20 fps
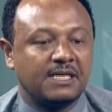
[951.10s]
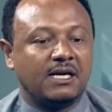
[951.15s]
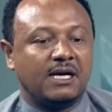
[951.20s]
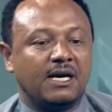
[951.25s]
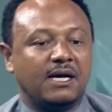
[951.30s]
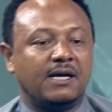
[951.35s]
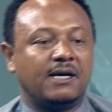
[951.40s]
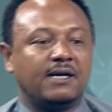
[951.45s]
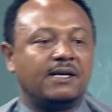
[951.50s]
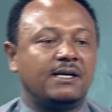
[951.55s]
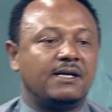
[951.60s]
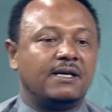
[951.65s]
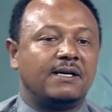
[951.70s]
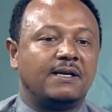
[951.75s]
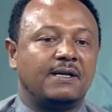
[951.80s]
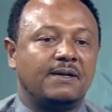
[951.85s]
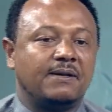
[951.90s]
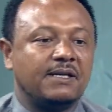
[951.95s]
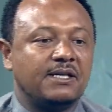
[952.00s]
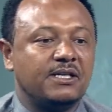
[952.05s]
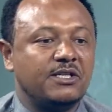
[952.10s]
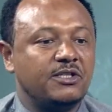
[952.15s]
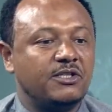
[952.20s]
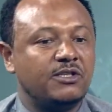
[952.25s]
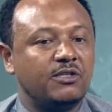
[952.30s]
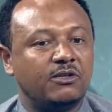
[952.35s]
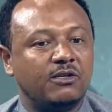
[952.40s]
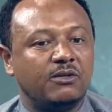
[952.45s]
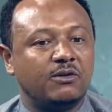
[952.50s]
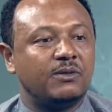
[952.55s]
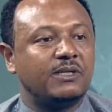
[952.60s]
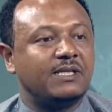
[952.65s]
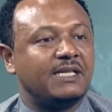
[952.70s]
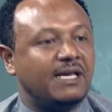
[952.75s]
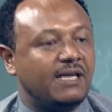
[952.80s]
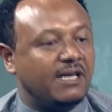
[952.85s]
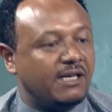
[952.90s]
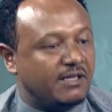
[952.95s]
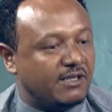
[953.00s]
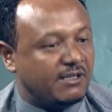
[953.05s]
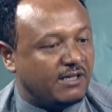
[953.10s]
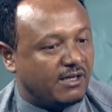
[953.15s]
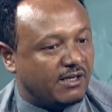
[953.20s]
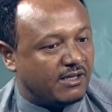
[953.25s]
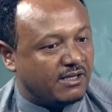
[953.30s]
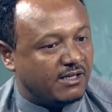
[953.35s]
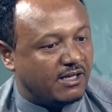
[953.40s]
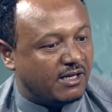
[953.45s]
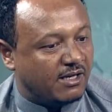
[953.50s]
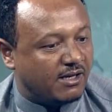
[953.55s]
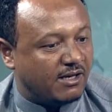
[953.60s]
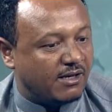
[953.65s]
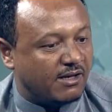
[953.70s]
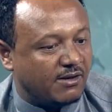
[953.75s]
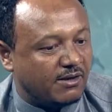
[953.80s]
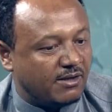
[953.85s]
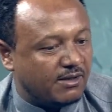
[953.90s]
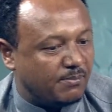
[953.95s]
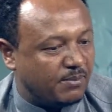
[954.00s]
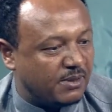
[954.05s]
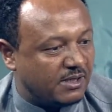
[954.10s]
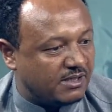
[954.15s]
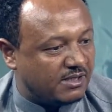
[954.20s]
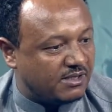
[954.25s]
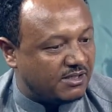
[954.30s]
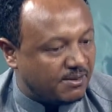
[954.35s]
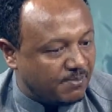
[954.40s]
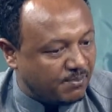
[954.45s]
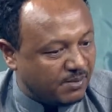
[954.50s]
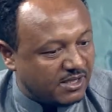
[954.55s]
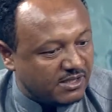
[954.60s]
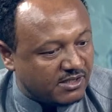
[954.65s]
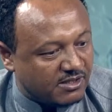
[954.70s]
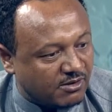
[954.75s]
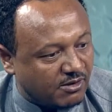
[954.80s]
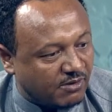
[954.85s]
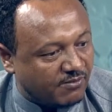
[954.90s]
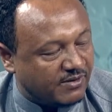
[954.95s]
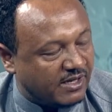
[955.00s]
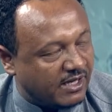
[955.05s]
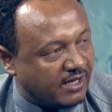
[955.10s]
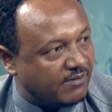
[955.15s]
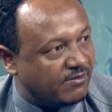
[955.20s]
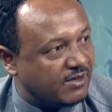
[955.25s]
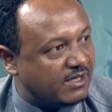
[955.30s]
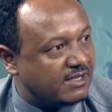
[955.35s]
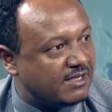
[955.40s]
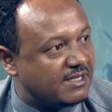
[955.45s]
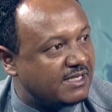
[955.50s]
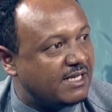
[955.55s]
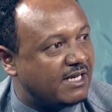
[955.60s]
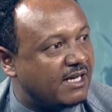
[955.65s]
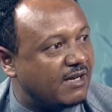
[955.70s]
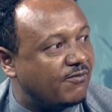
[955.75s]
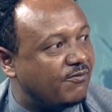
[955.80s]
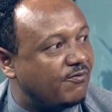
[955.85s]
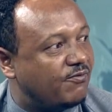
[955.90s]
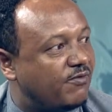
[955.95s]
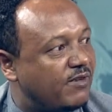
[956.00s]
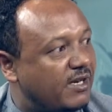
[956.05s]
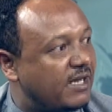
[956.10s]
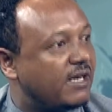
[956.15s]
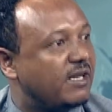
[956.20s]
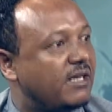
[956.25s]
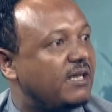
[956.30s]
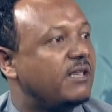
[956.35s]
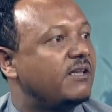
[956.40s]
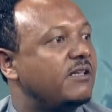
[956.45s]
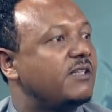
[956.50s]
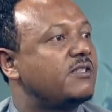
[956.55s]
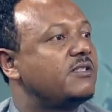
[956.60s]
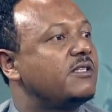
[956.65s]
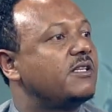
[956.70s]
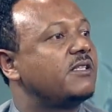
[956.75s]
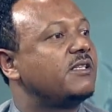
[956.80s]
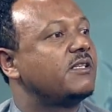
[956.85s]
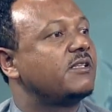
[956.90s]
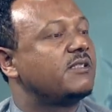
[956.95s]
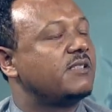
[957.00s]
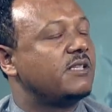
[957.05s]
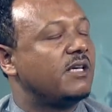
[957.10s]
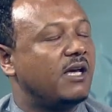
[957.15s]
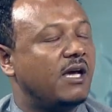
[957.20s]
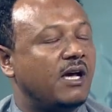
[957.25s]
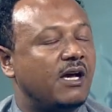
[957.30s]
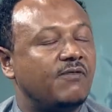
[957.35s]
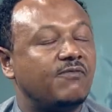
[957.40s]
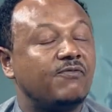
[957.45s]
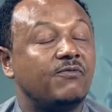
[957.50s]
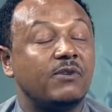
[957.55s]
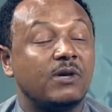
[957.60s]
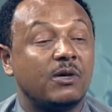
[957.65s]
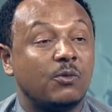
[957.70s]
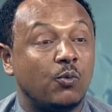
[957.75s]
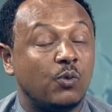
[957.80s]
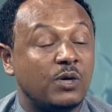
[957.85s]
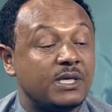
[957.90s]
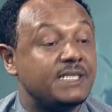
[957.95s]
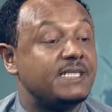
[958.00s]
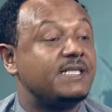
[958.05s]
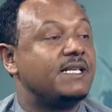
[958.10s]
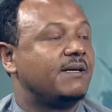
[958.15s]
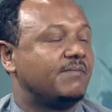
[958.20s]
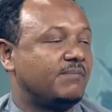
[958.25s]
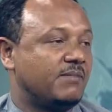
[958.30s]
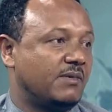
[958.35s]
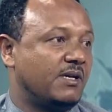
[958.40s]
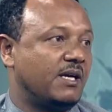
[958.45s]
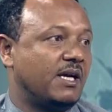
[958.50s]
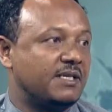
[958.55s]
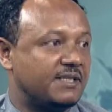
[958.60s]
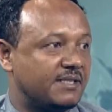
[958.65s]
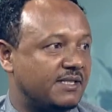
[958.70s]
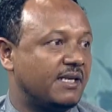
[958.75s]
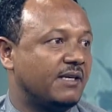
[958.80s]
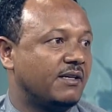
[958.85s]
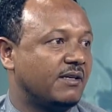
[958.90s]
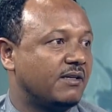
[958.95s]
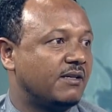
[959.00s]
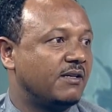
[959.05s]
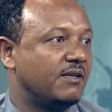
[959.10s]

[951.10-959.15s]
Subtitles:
You know, the participants of the event, they are very energetic. They have wisdom, I say.